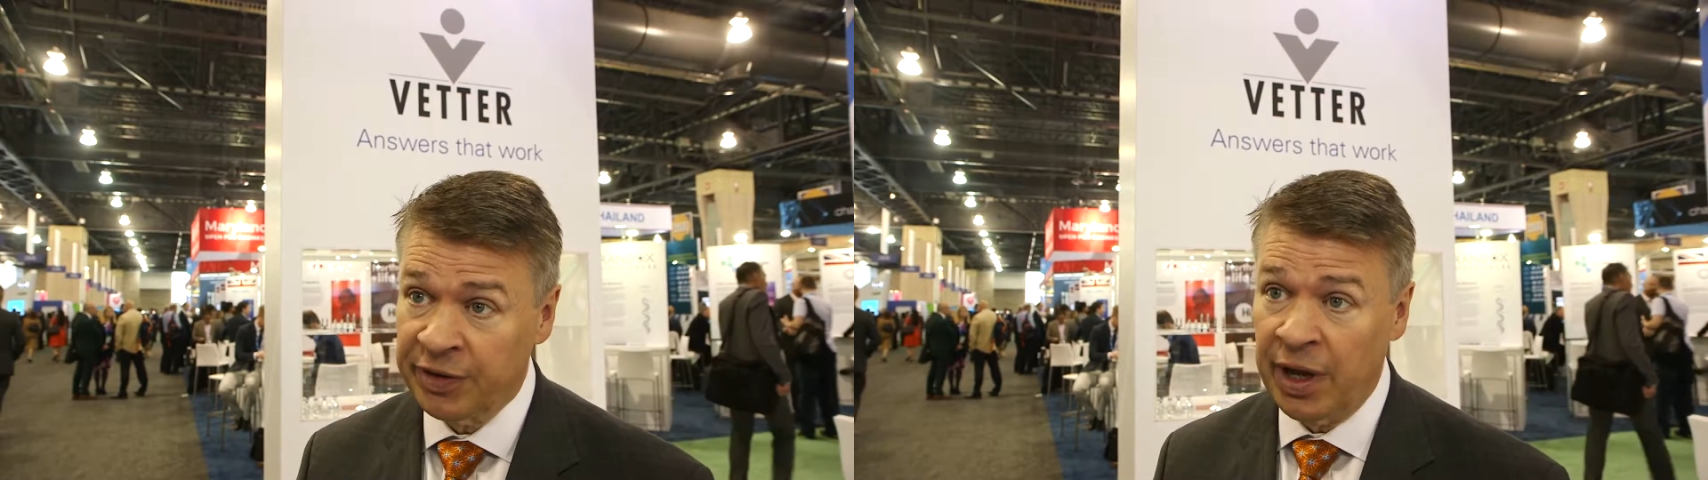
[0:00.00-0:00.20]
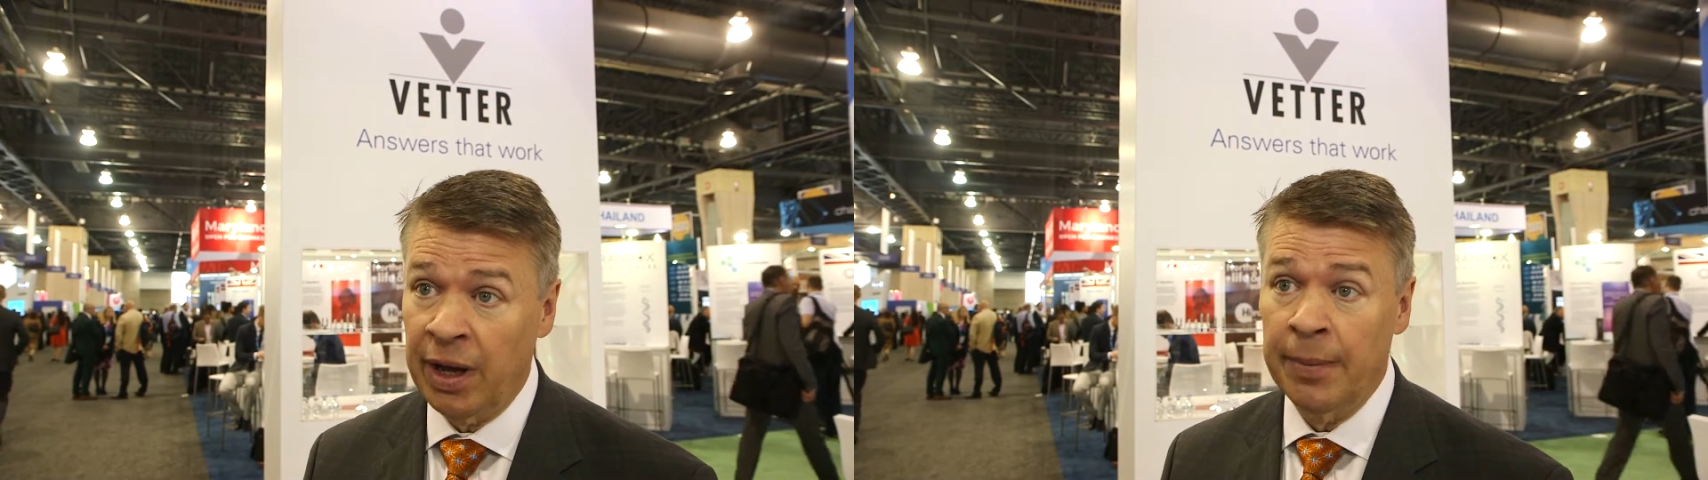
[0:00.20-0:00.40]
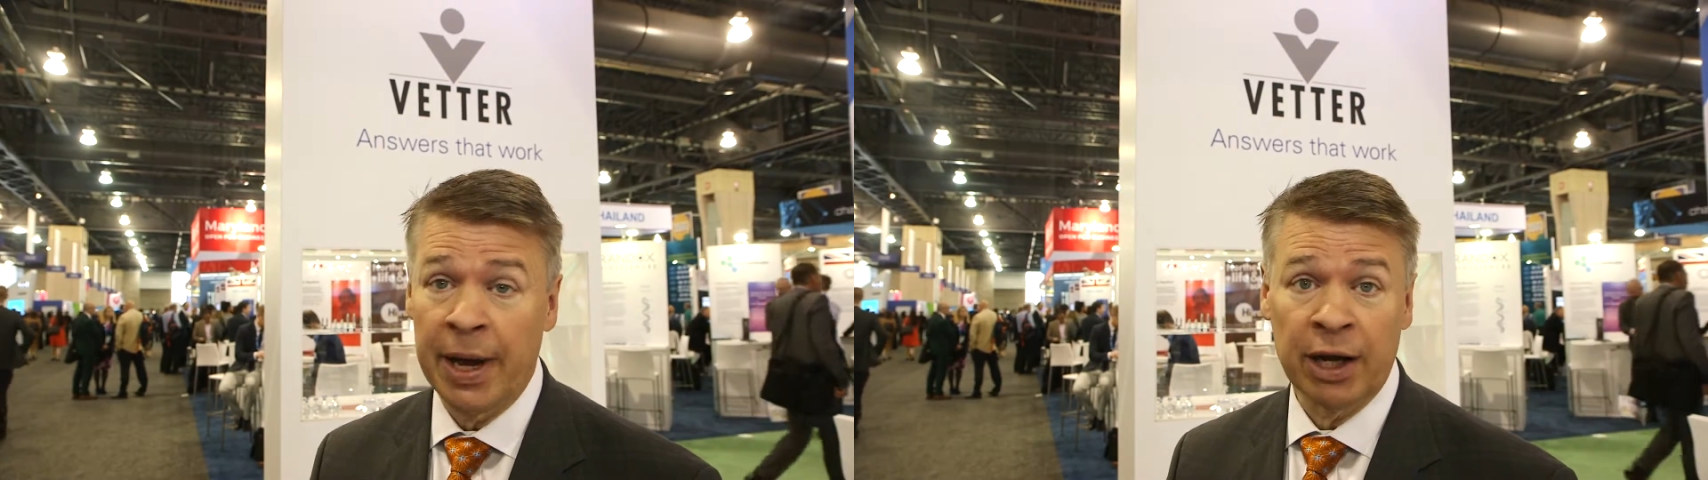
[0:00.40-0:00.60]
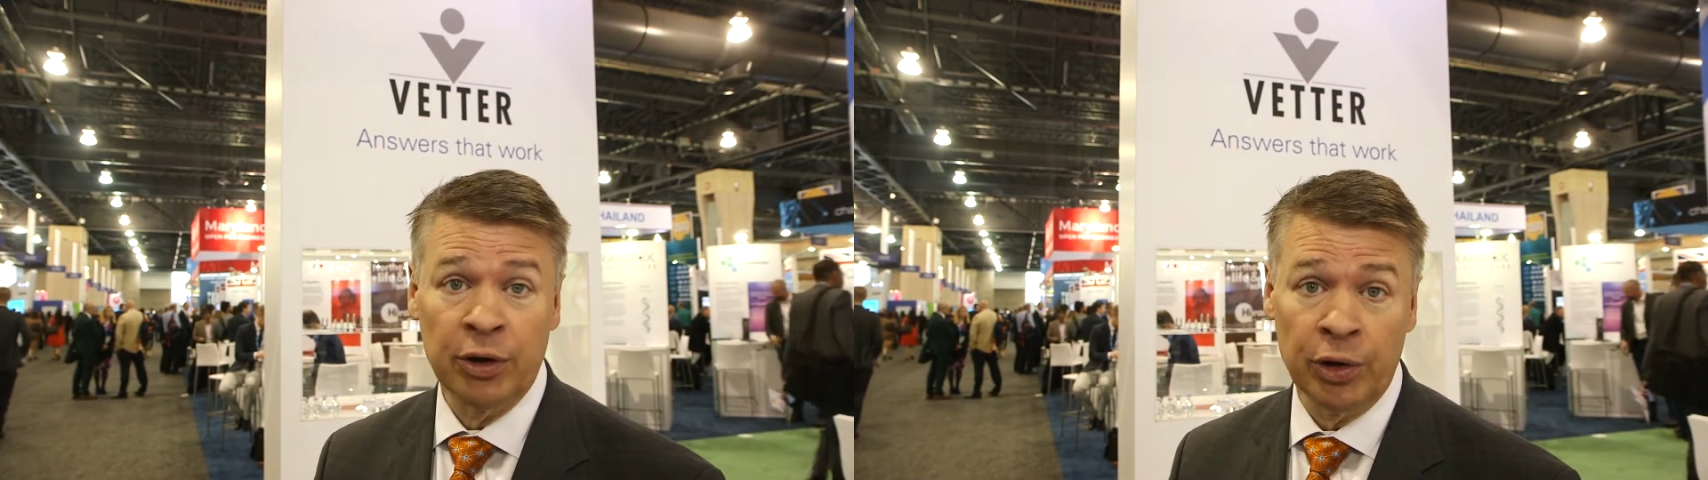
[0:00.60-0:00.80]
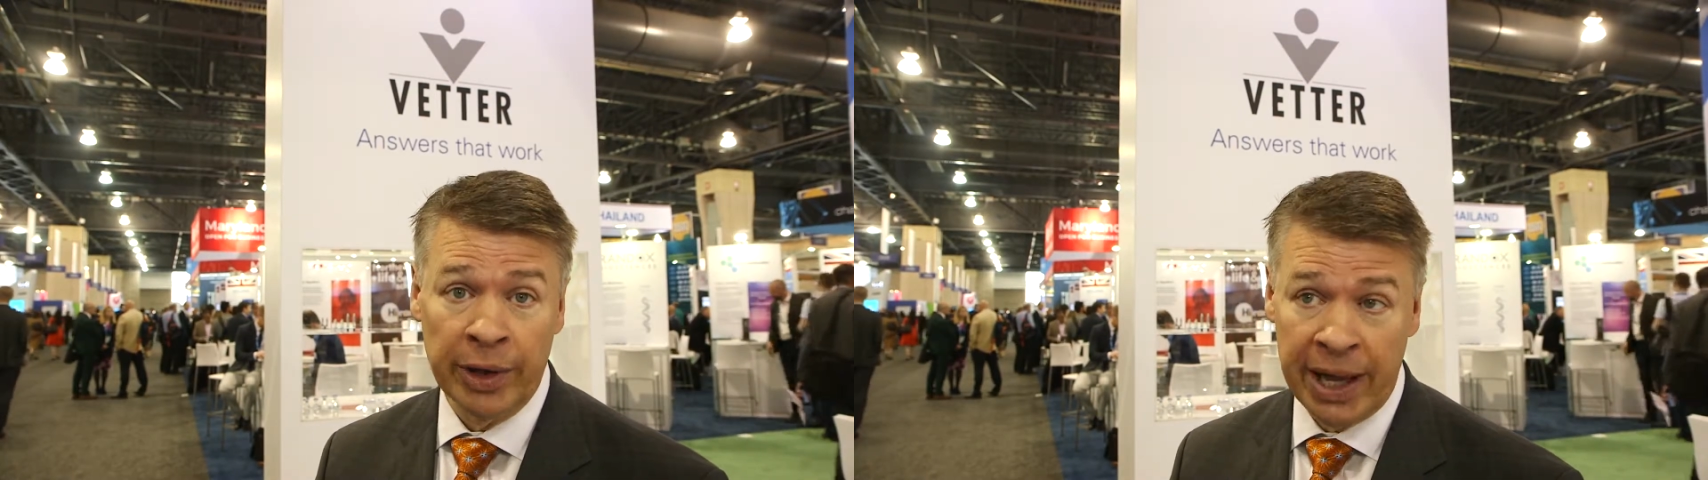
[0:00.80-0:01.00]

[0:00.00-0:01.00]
monoclonal